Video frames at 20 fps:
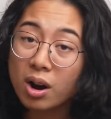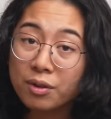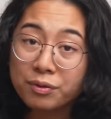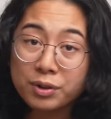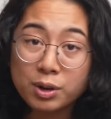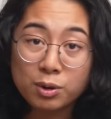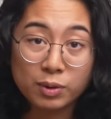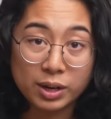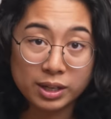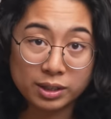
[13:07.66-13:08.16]
are
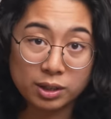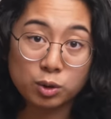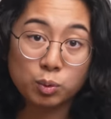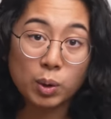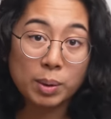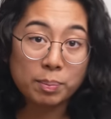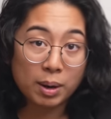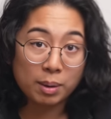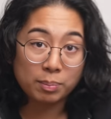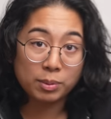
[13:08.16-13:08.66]
a few
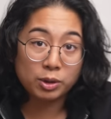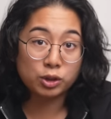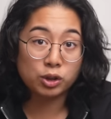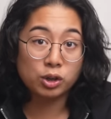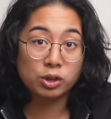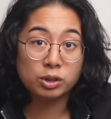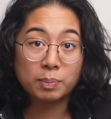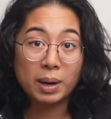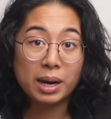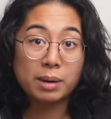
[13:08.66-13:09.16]
reasons why
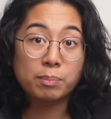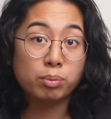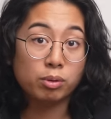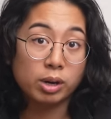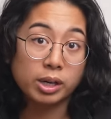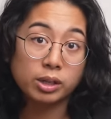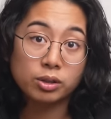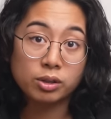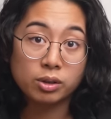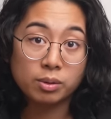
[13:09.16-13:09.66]
publishers might
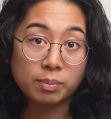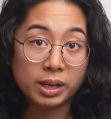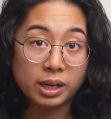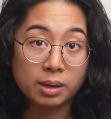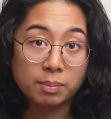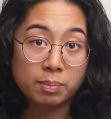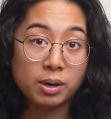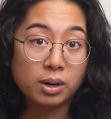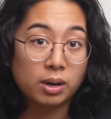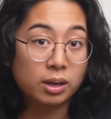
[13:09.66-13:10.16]
print too
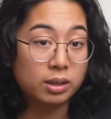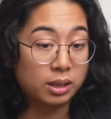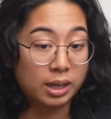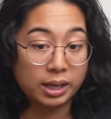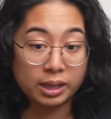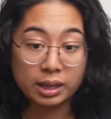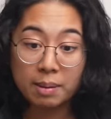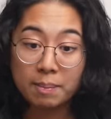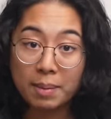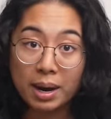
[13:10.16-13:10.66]
many books,
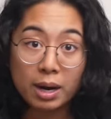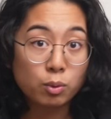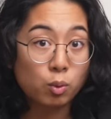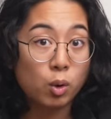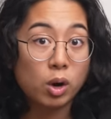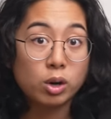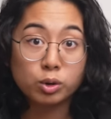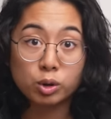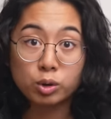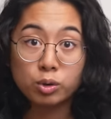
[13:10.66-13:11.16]
like they might
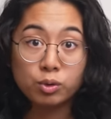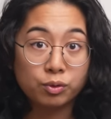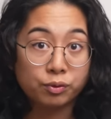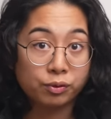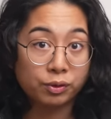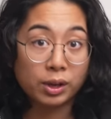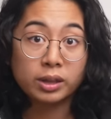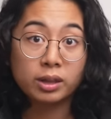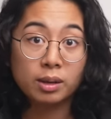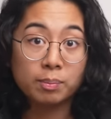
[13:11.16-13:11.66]
want to
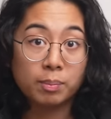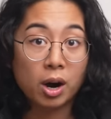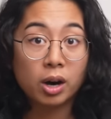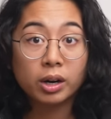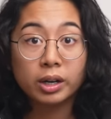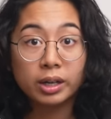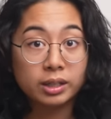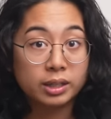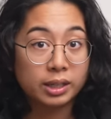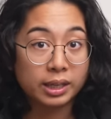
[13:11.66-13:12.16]
flood the
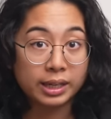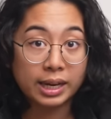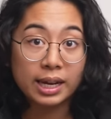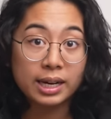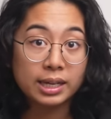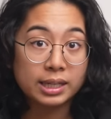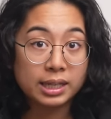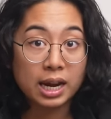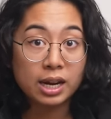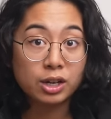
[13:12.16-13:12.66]
market to
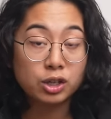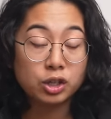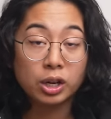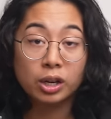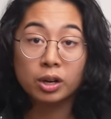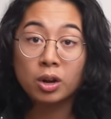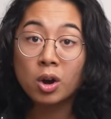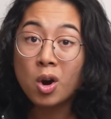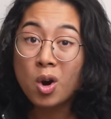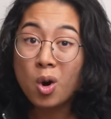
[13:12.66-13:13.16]
get
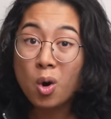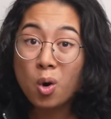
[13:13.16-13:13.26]
attention,